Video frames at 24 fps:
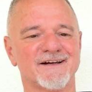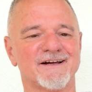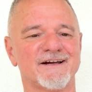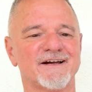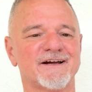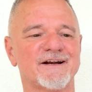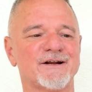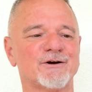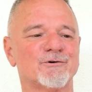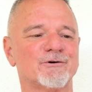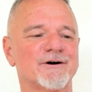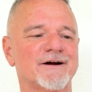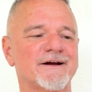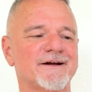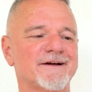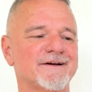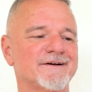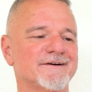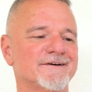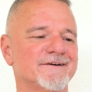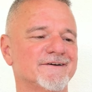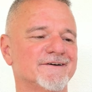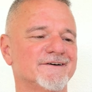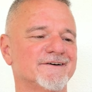
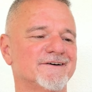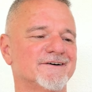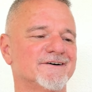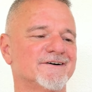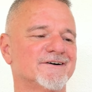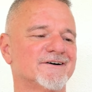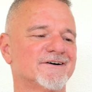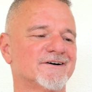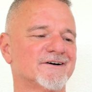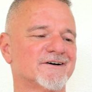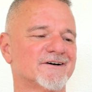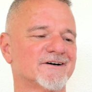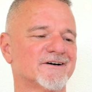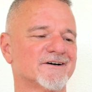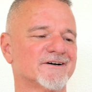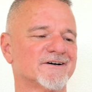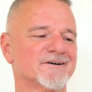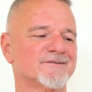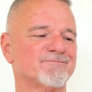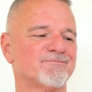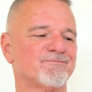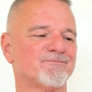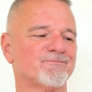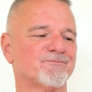Anyway,
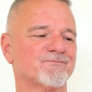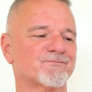uh,